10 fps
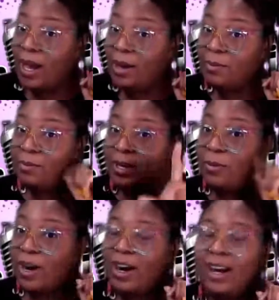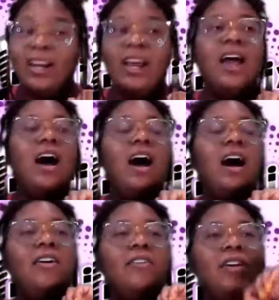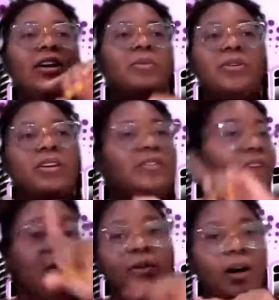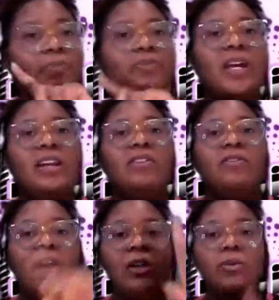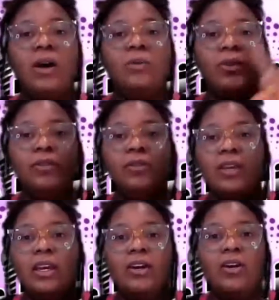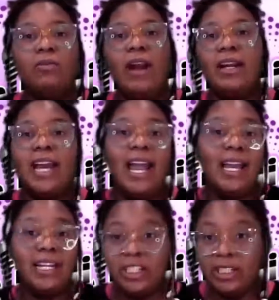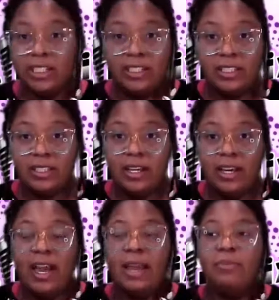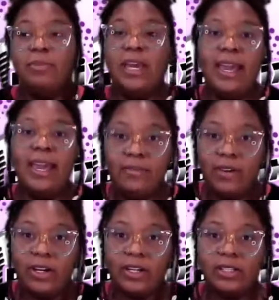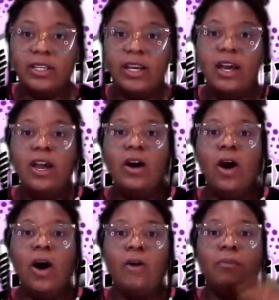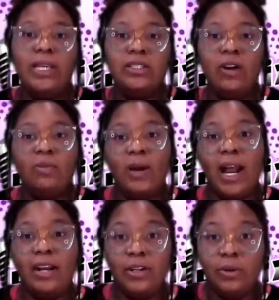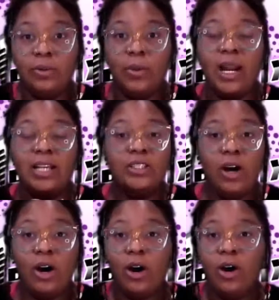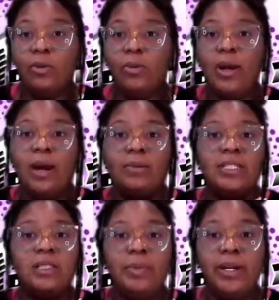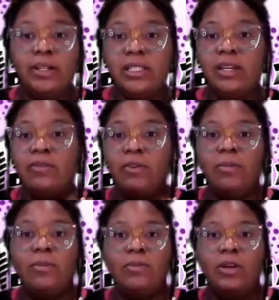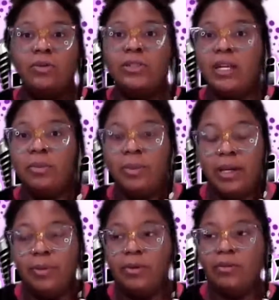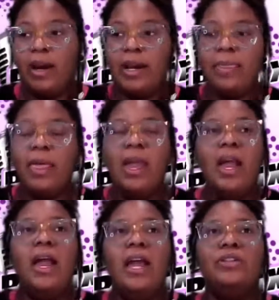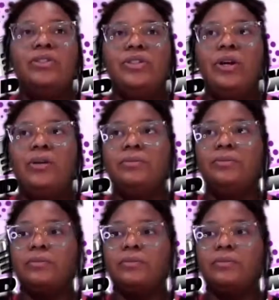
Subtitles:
big words, for our community, follow up. I never followed up with the correct actions and behaviors based off what I knew, what I saw, what I was experiencing from, said people, right? And so